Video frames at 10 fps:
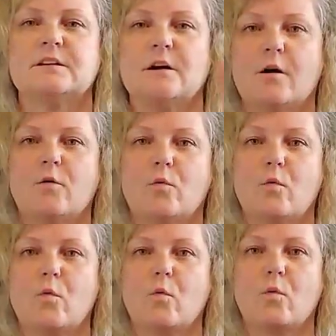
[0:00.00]
to
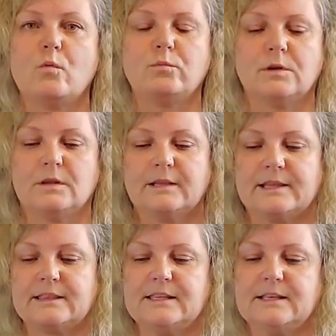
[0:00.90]
go
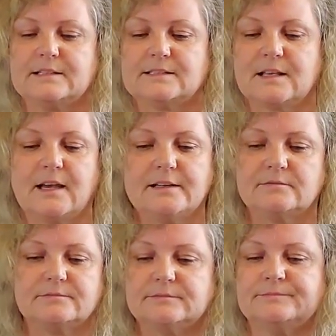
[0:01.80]
like this. I
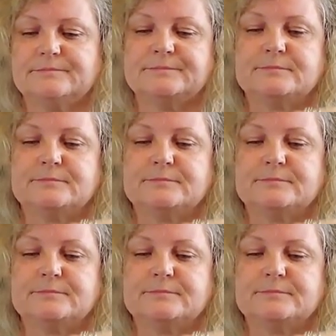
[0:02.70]
mm,